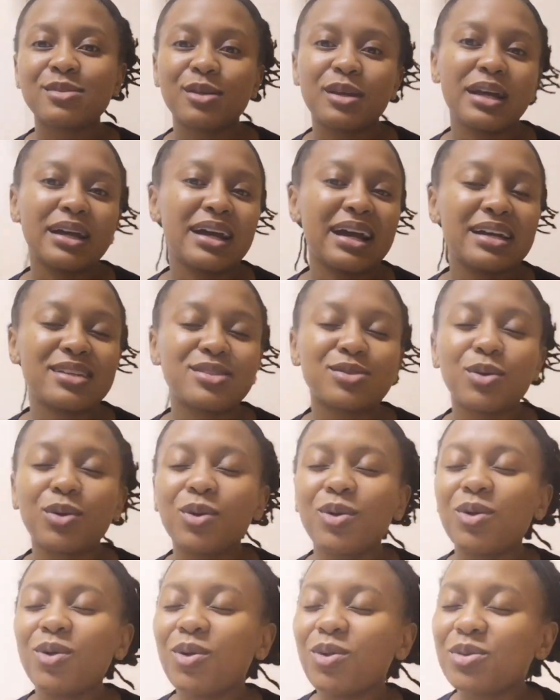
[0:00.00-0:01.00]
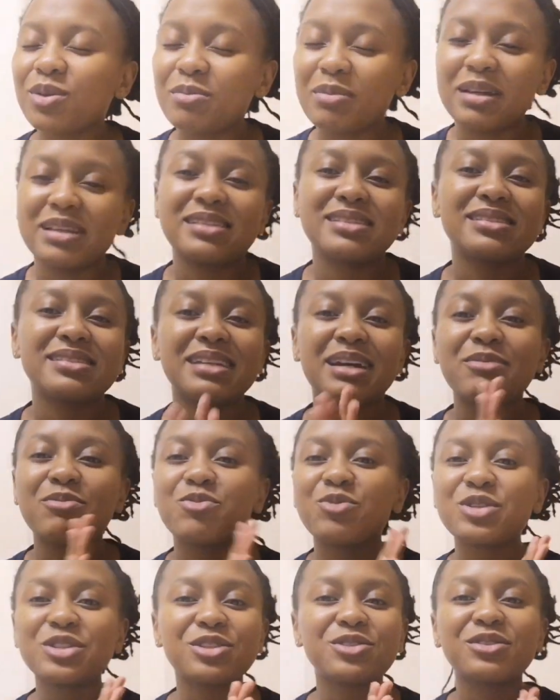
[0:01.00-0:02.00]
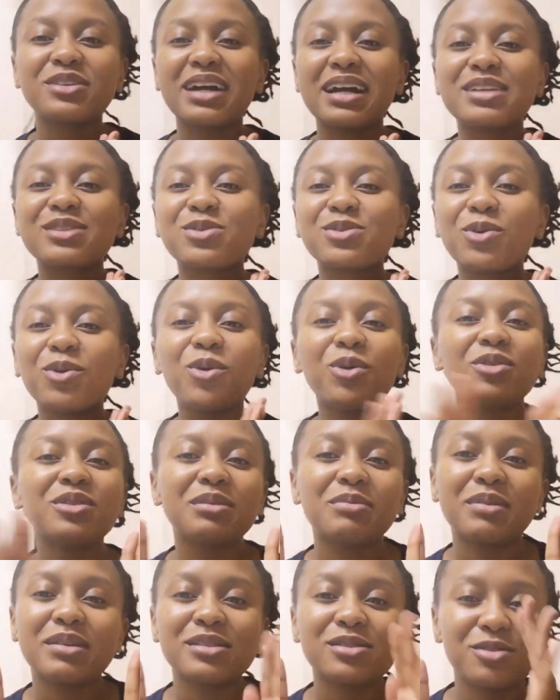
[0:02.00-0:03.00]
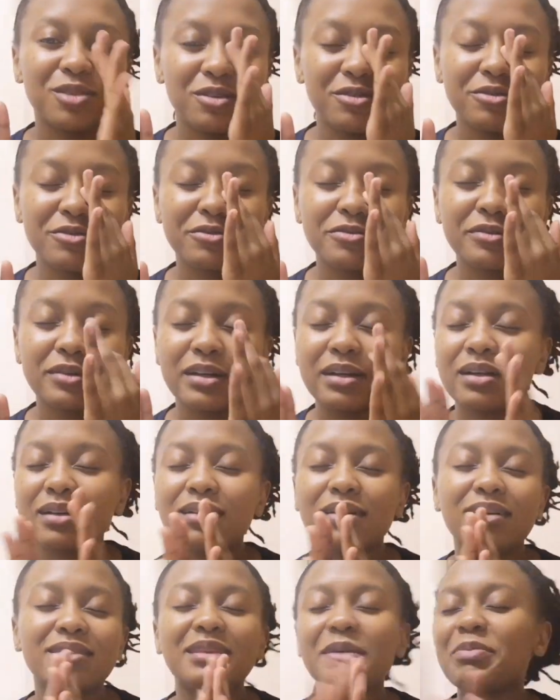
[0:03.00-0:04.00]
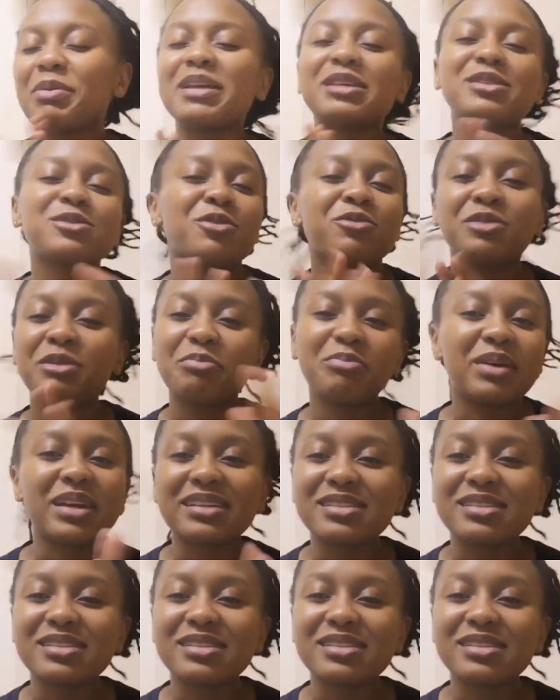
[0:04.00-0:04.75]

So yeah guys, all the best. I'm wishing you guys all the best of the best of the